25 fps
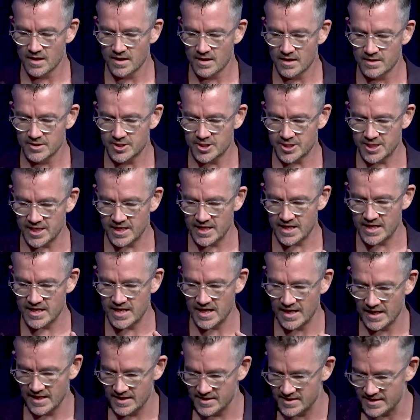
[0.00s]
She
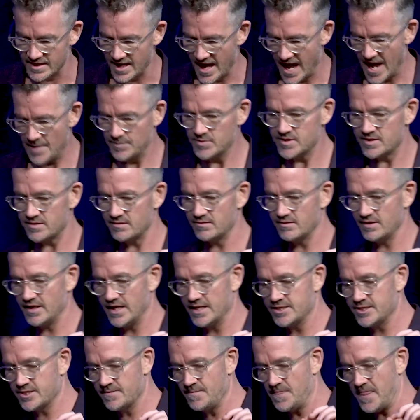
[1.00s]
is an absolute
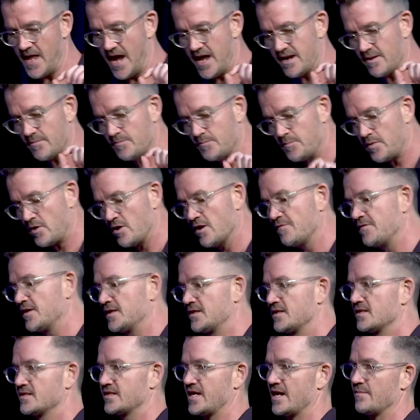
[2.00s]
legend and a perfect
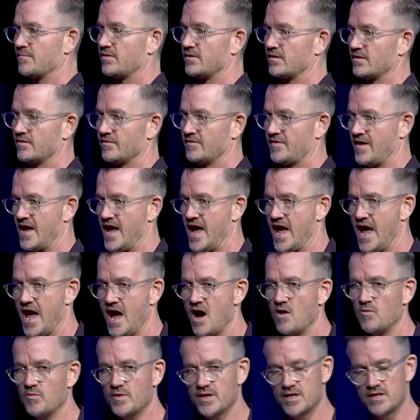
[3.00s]
example of
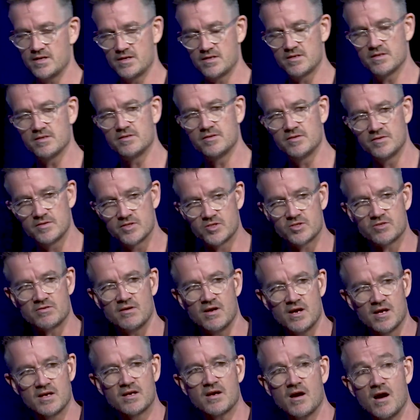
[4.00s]
how we can use
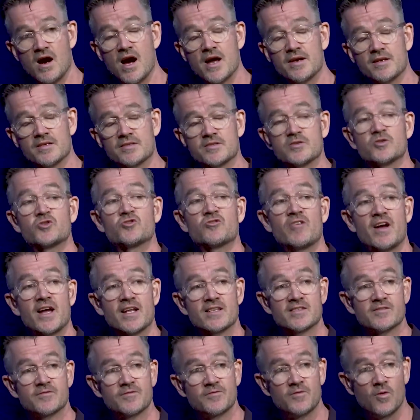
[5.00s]
kindness to
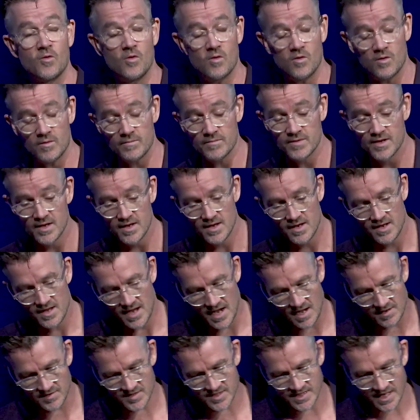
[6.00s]
transform
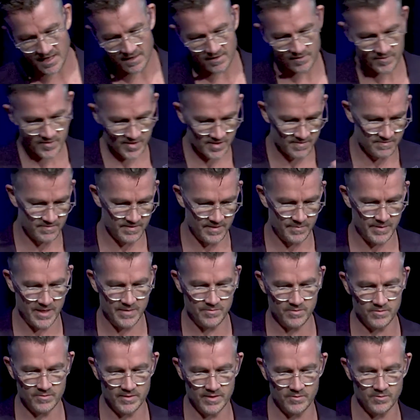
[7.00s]
ourselves, the
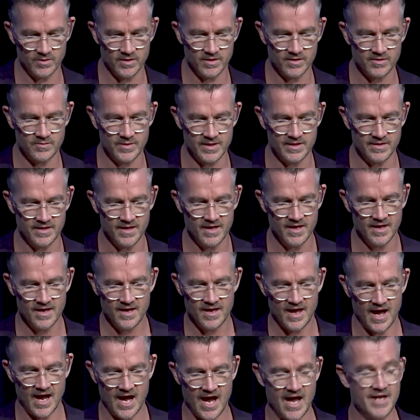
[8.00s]
people we work with,
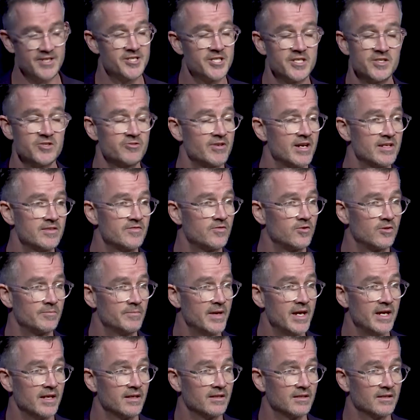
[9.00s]
and she's transformed
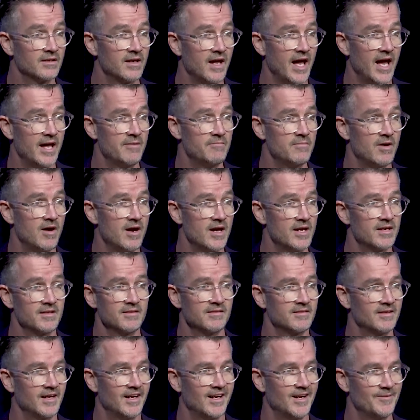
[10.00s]
me and my
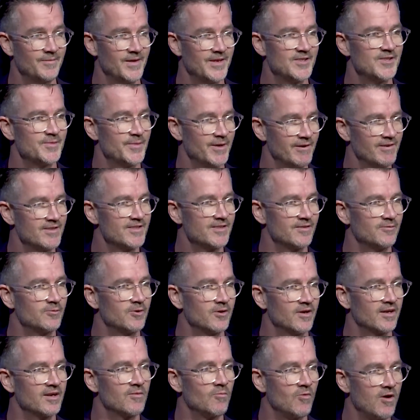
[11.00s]
experience of
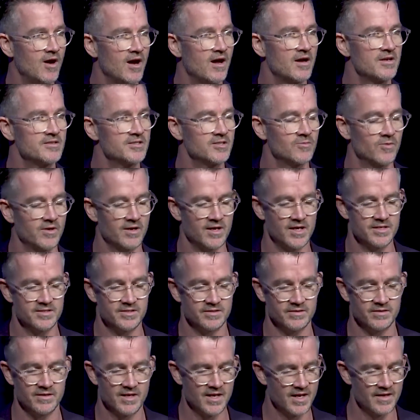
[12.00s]
work and why I do what I
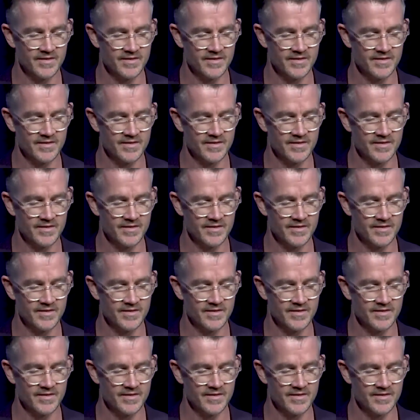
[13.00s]
do.